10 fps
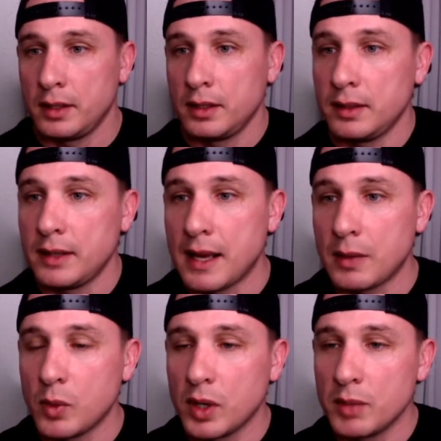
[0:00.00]
Not
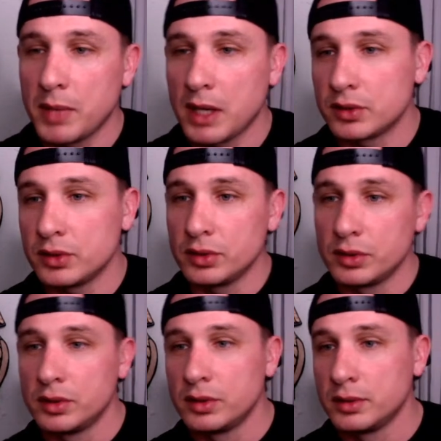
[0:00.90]
one batu.
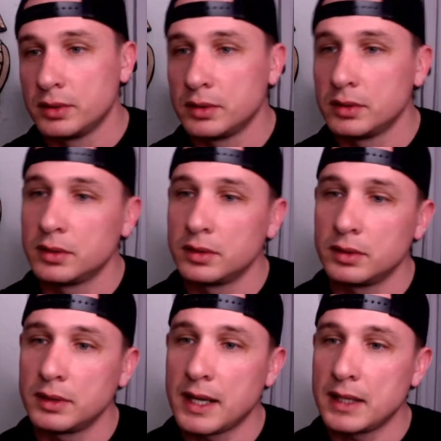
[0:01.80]

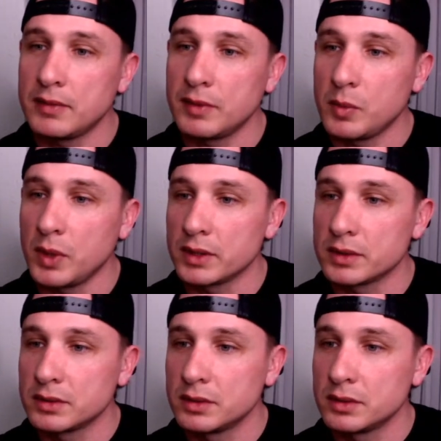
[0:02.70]
Not even once.